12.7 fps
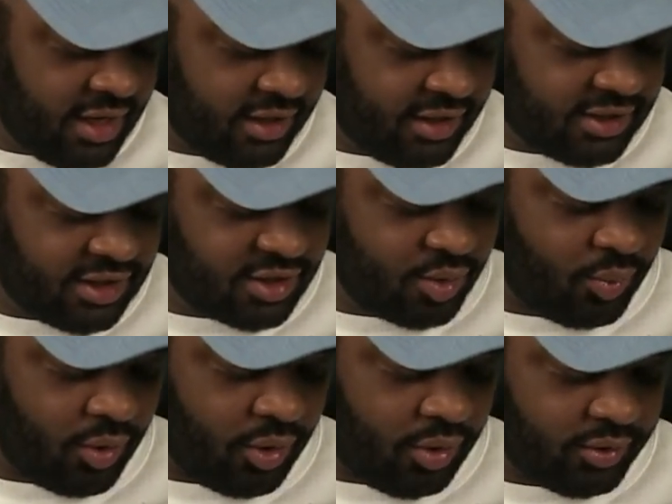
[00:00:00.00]
This is the
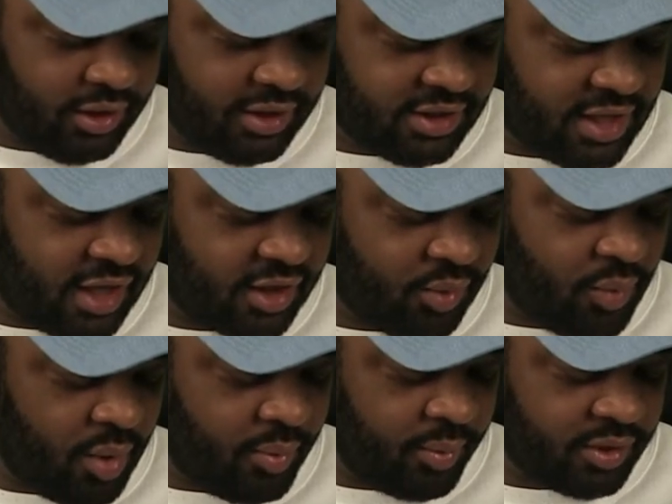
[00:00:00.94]
world. It's not the
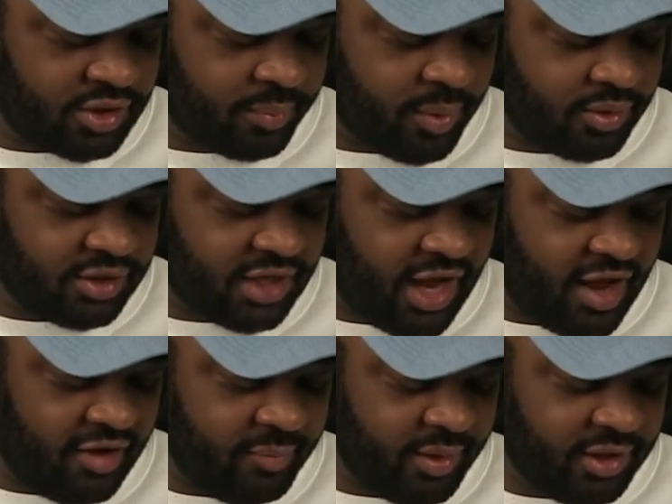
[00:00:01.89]
one we were supposed to
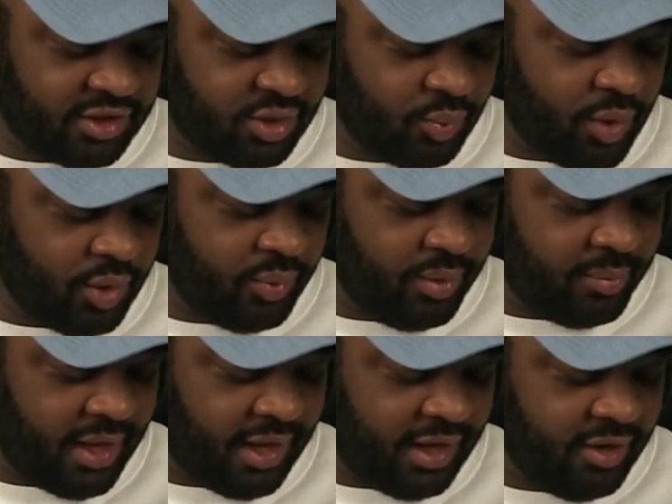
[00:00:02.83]
have, but it's the one we
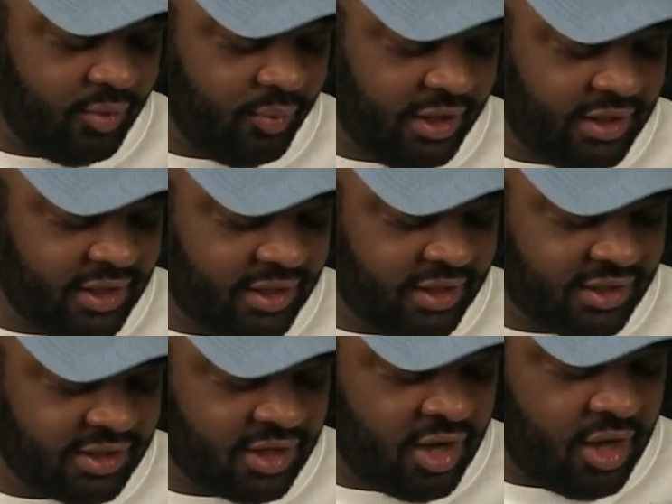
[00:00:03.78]
made. We did this.